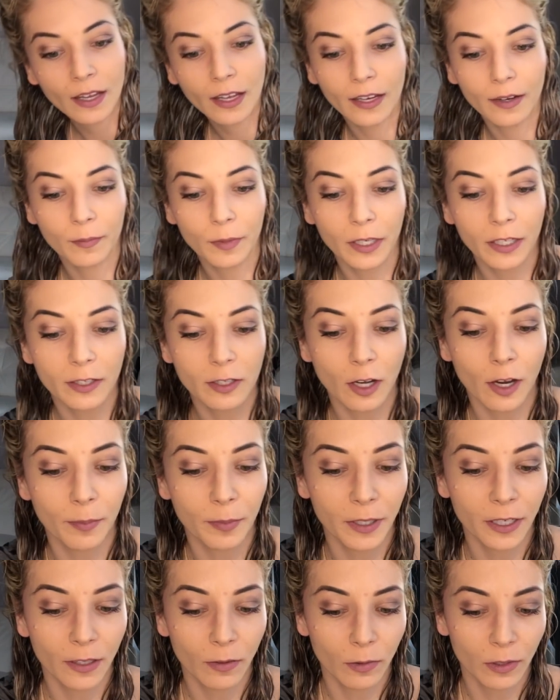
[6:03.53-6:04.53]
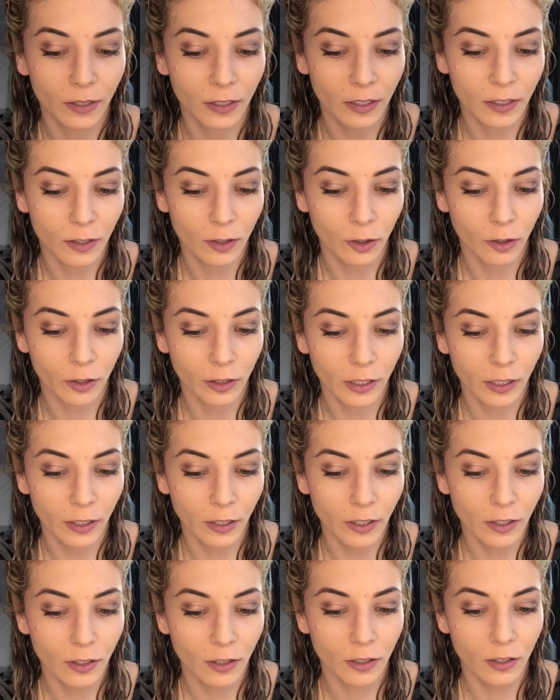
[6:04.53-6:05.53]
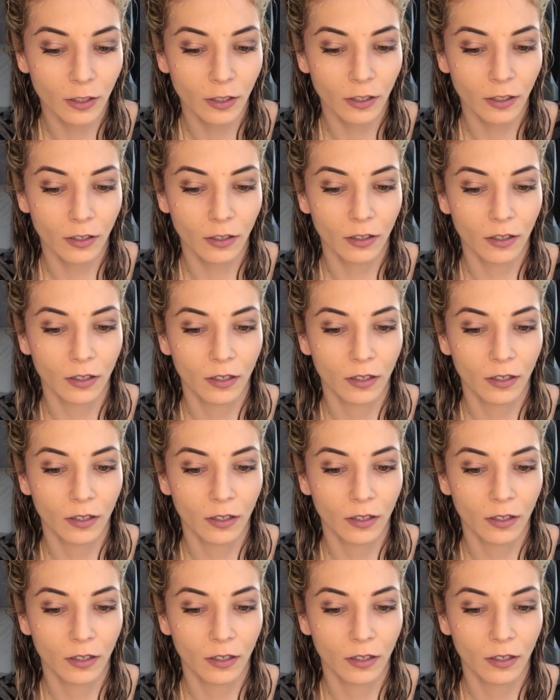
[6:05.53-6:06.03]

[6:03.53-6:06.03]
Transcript: and I'm gonna top it with this curly custard.